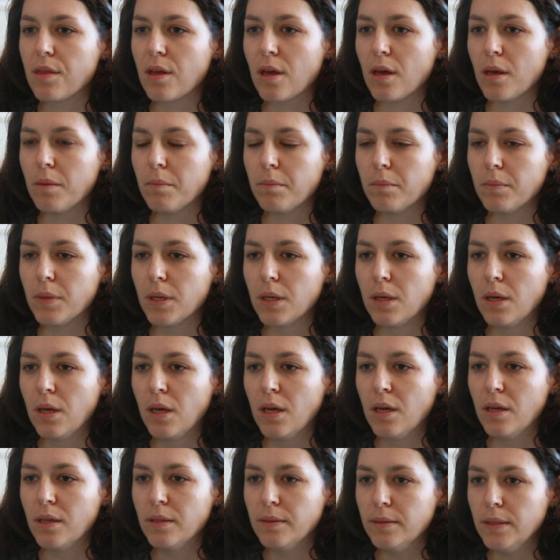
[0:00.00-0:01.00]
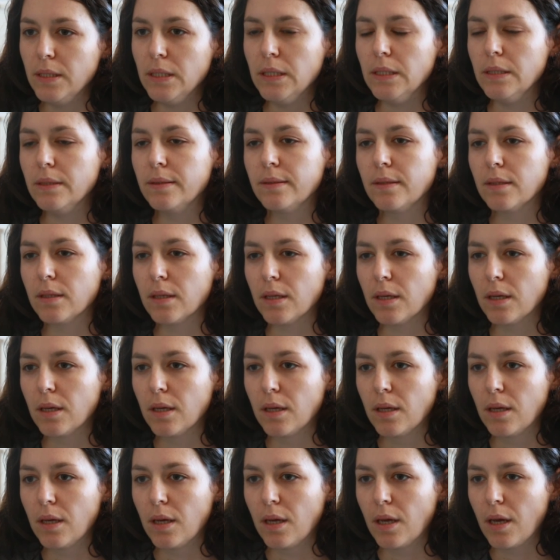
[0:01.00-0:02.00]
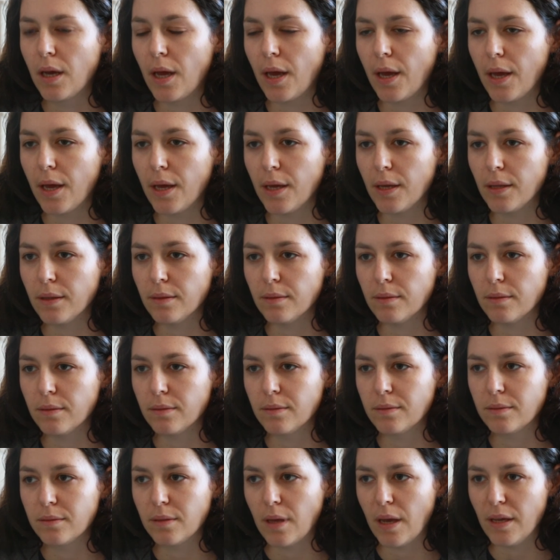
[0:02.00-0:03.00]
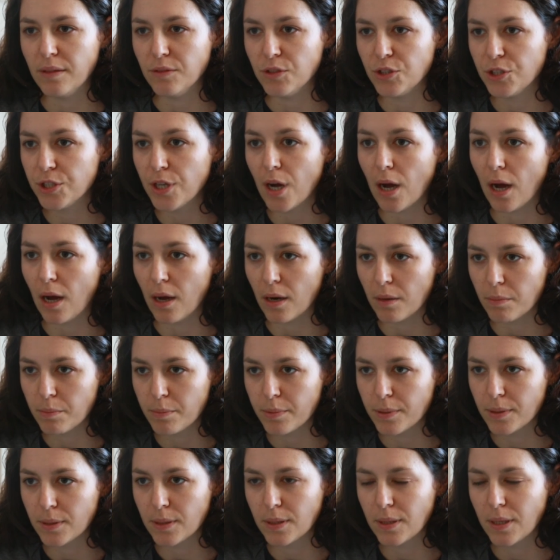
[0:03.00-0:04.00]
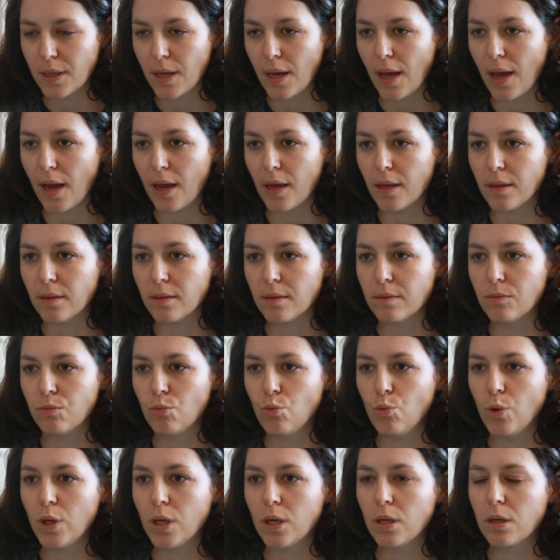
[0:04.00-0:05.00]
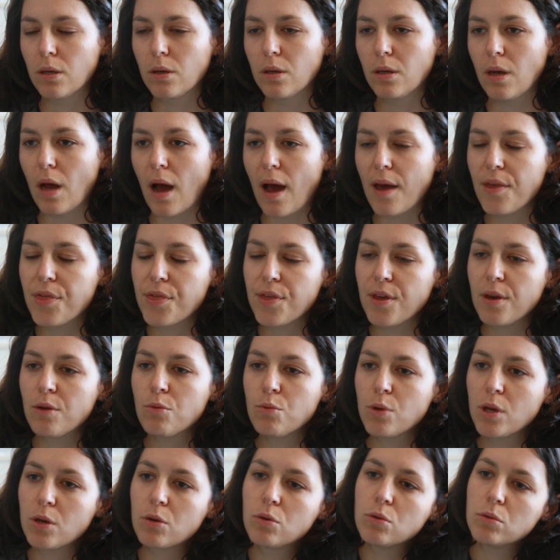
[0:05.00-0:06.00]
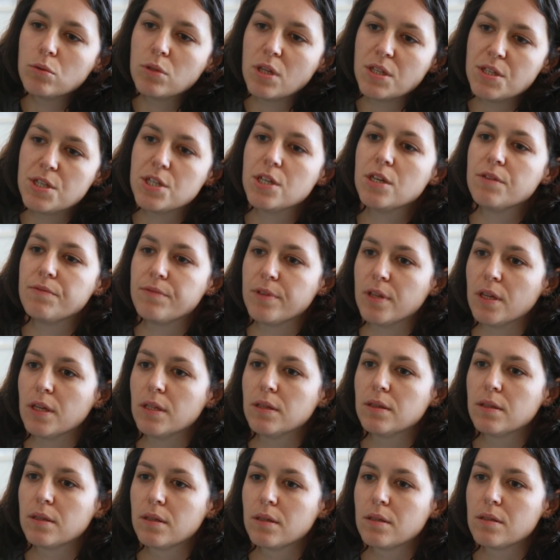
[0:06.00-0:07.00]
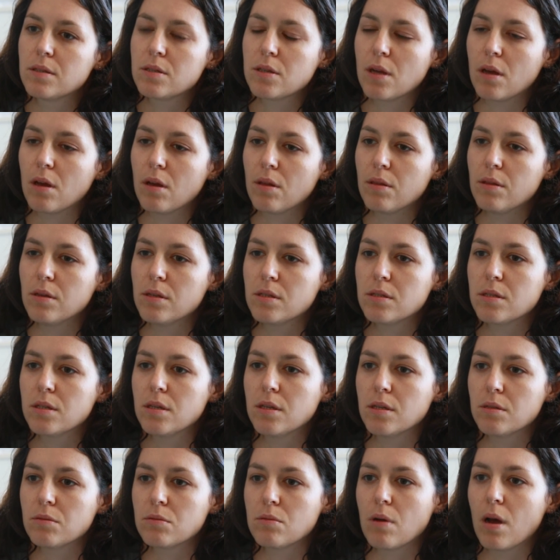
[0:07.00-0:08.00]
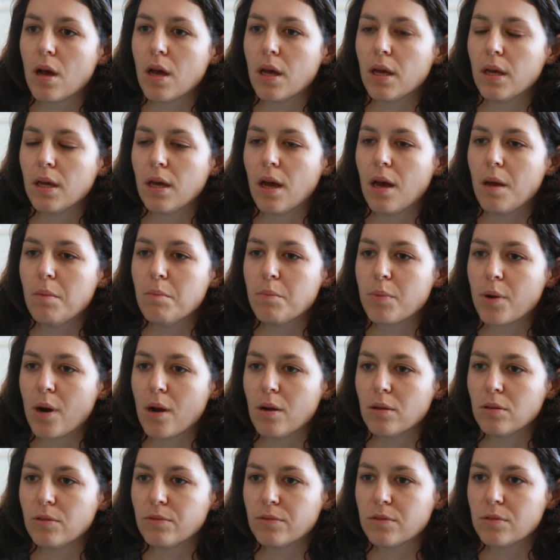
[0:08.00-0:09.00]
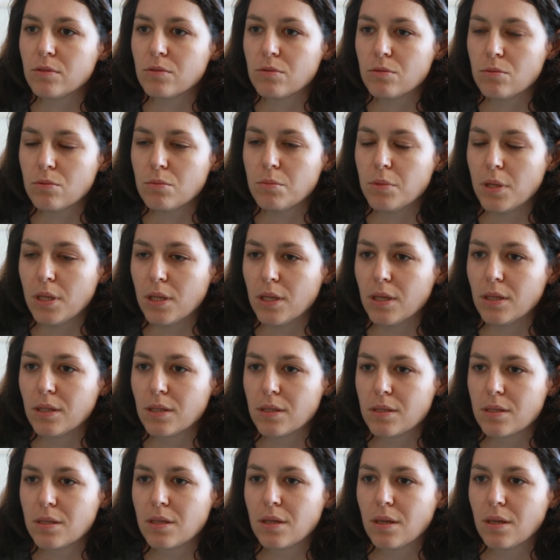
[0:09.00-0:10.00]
them neat and sharp, and I think we could achieve that. So this is why I'm proud of those two buildings.